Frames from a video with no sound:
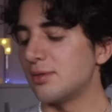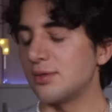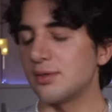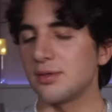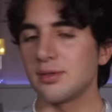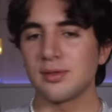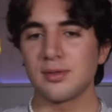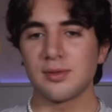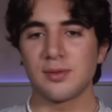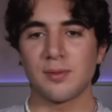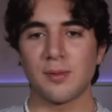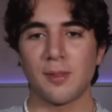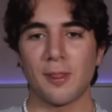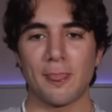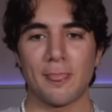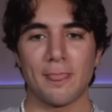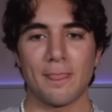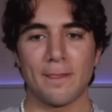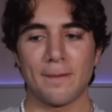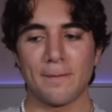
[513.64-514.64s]

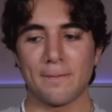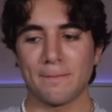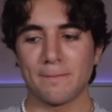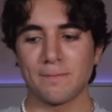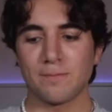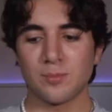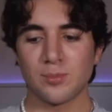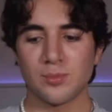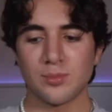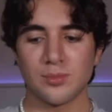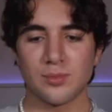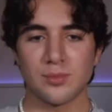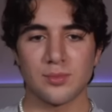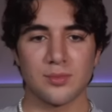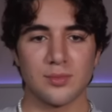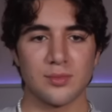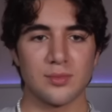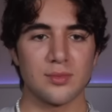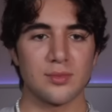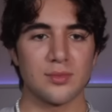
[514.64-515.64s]

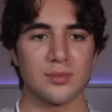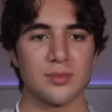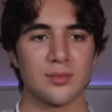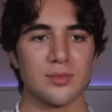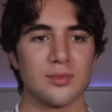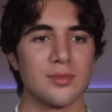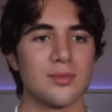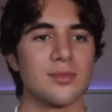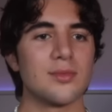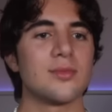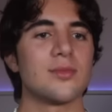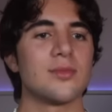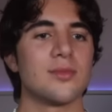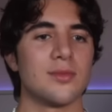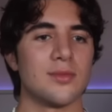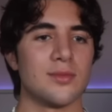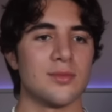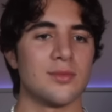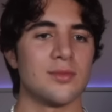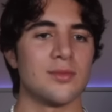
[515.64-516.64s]

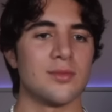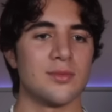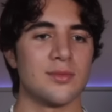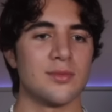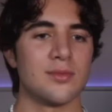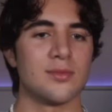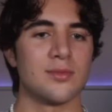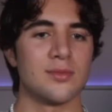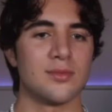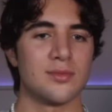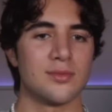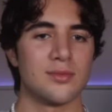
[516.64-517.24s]
The person shown says nothing.